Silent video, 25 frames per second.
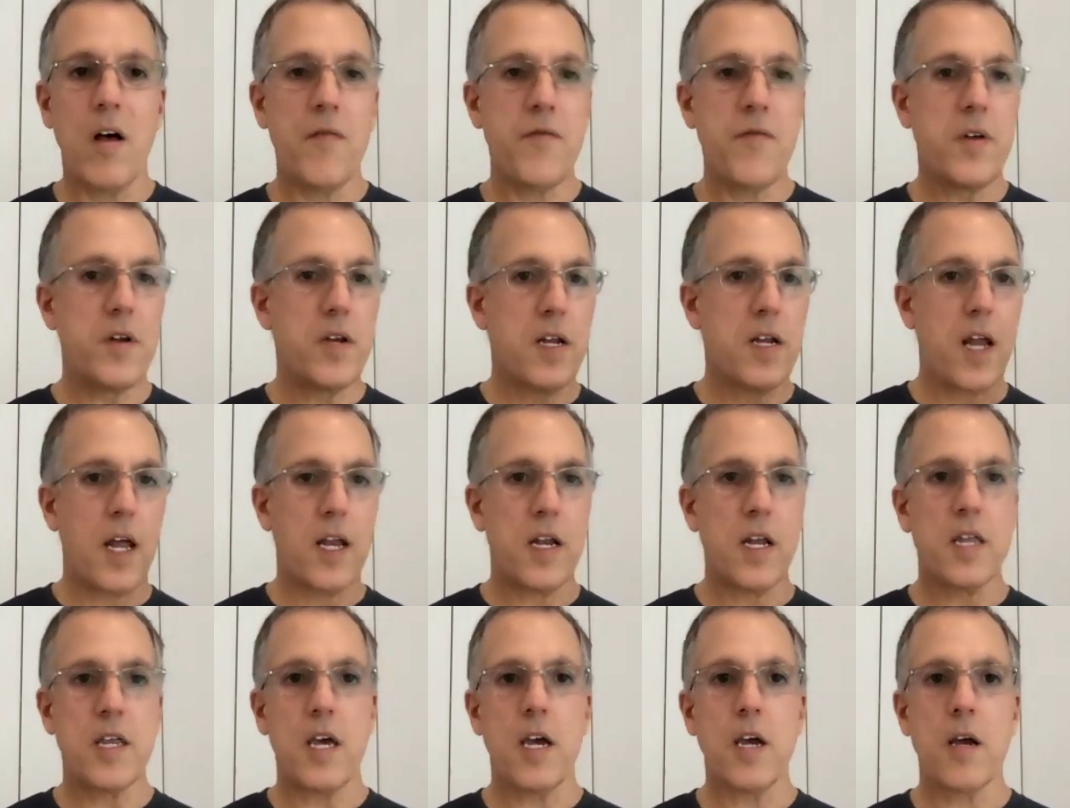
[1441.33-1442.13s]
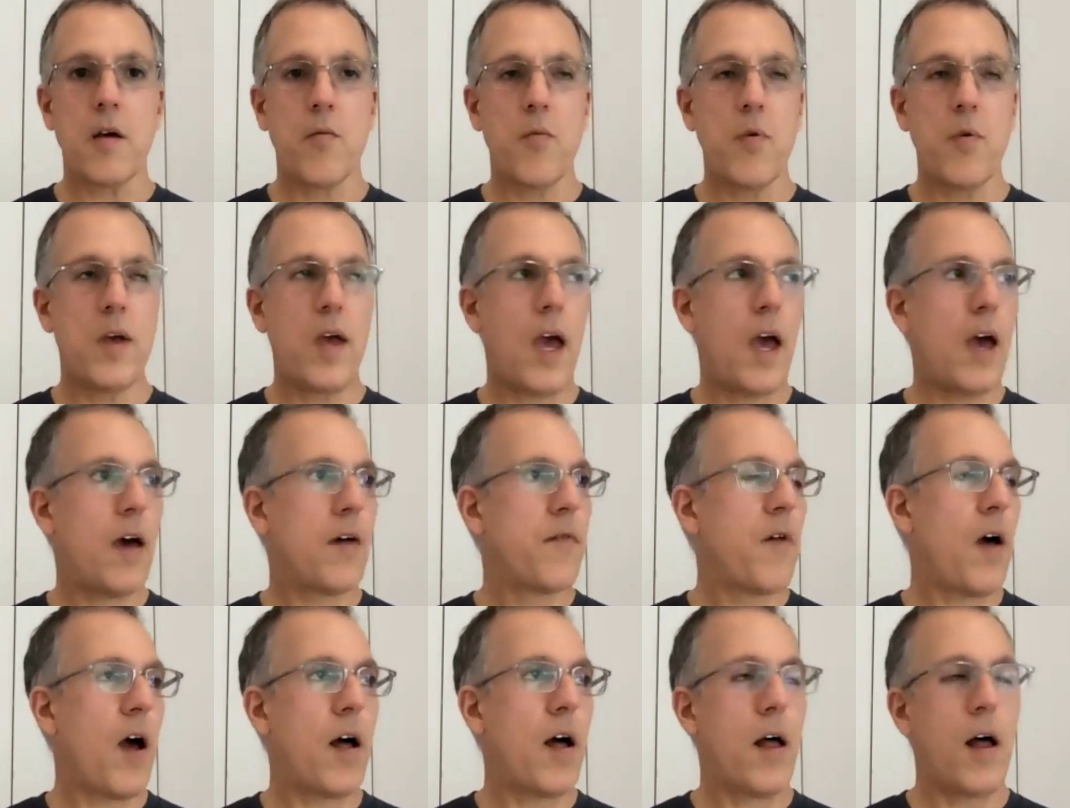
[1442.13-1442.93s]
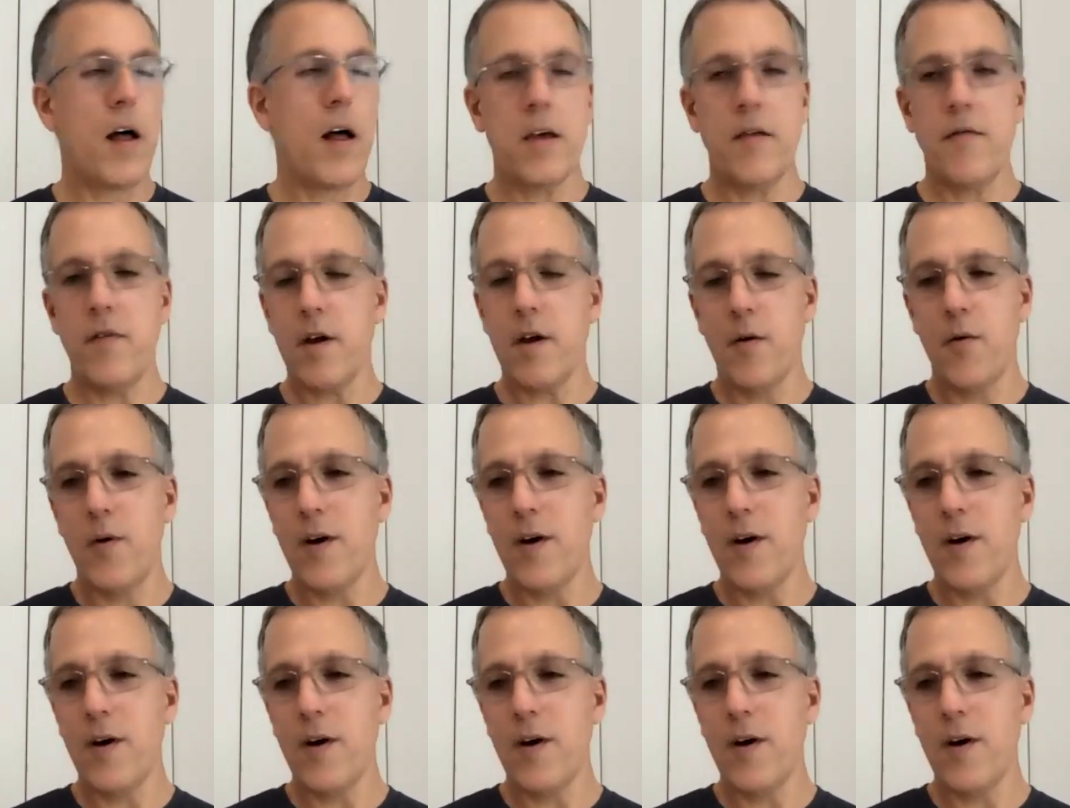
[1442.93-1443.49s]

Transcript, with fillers: If you need anything, we have, I'll give you a quick